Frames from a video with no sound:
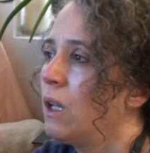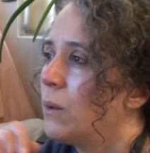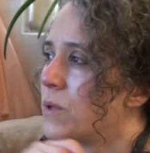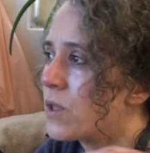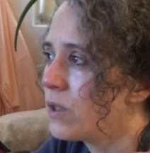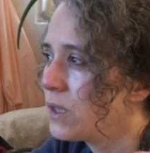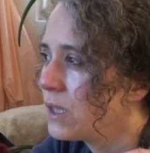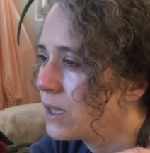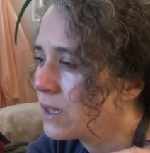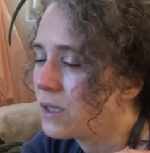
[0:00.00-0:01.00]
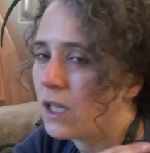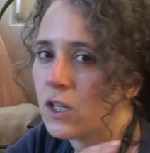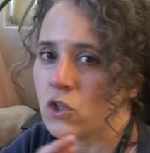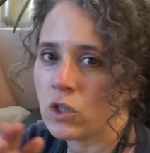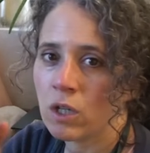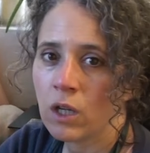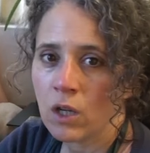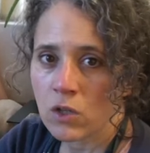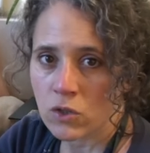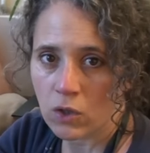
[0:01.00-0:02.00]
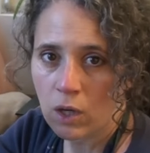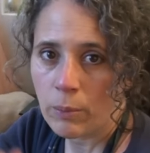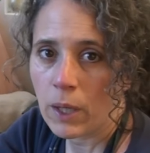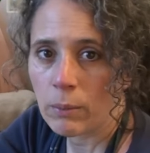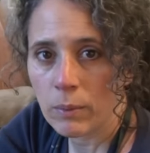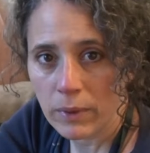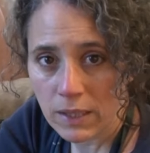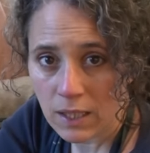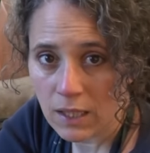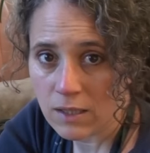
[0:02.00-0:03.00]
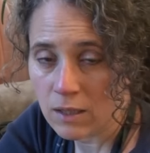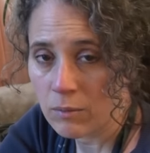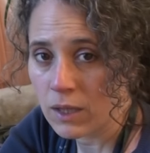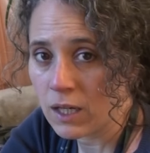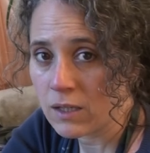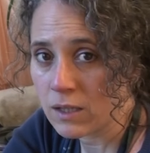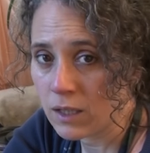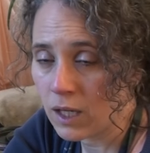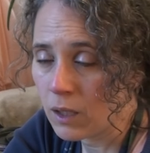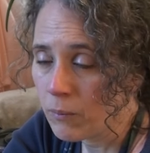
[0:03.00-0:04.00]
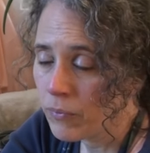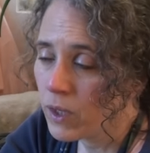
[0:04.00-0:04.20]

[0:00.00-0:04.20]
I'm starting to get the tension, so I'll probably take some of that tonight.